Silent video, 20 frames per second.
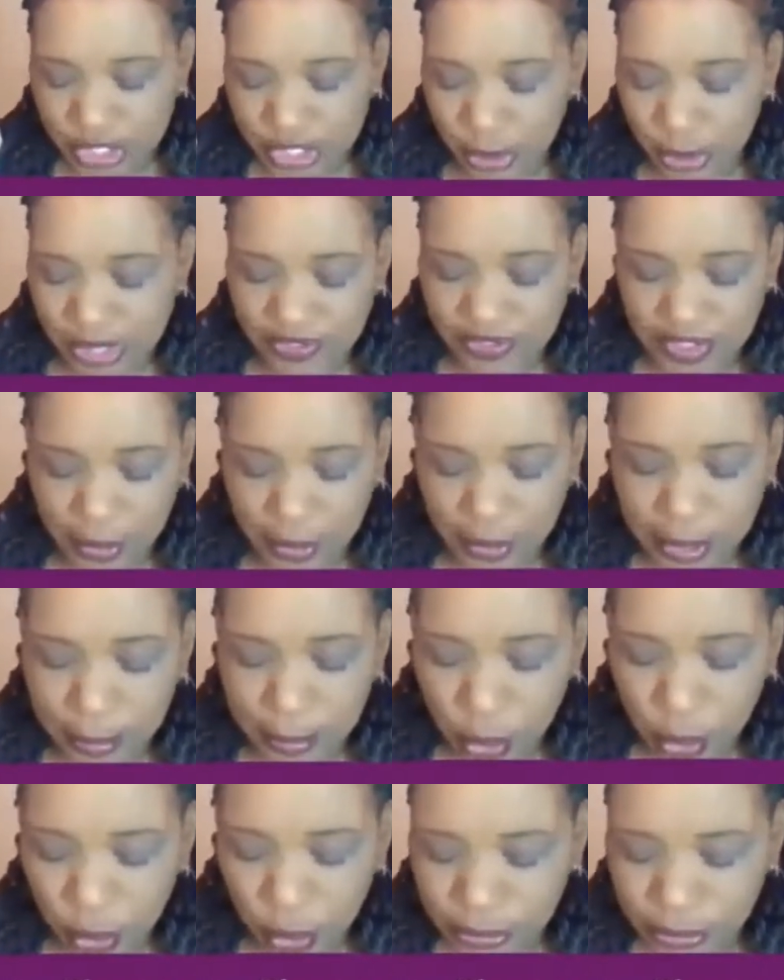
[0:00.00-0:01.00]
So it's very
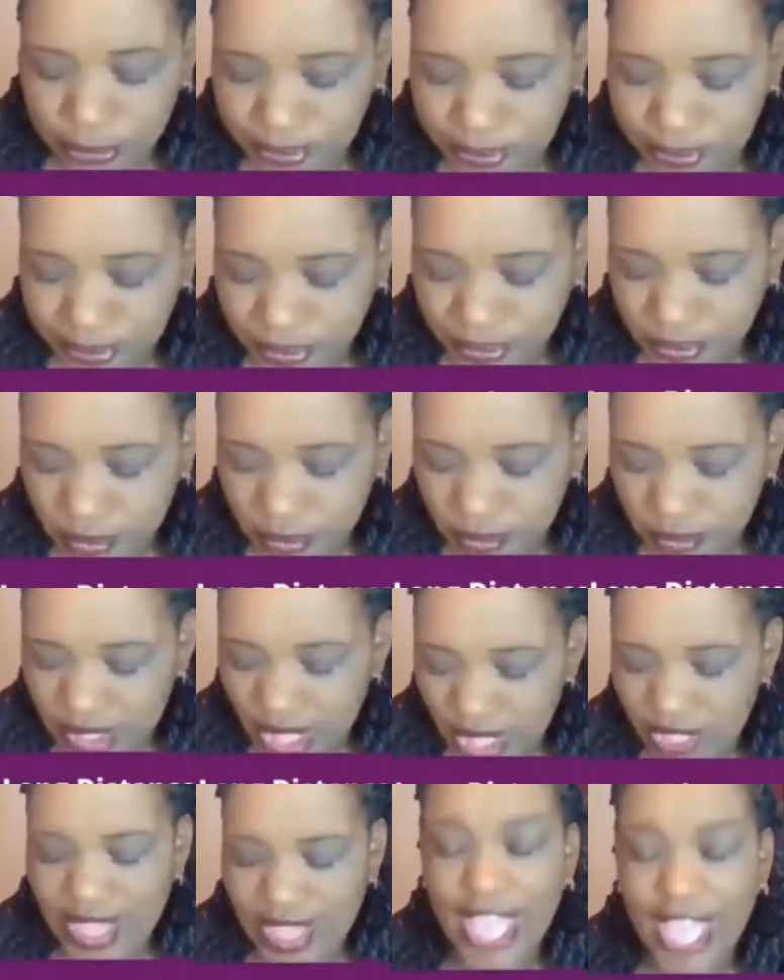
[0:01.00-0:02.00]
important
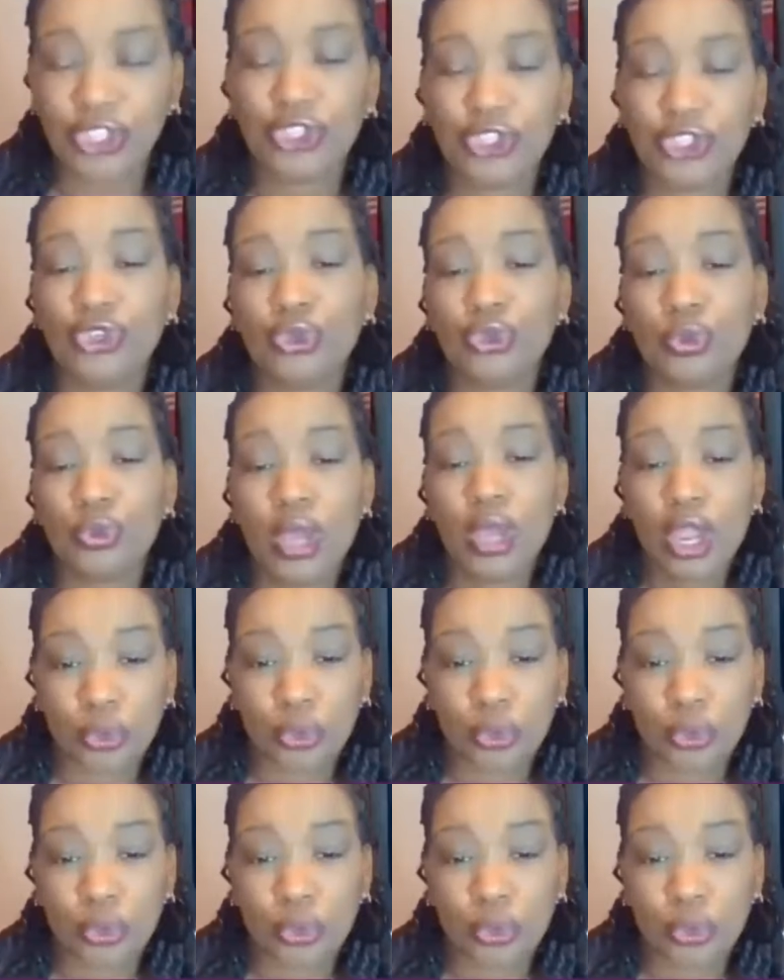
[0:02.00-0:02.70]
that you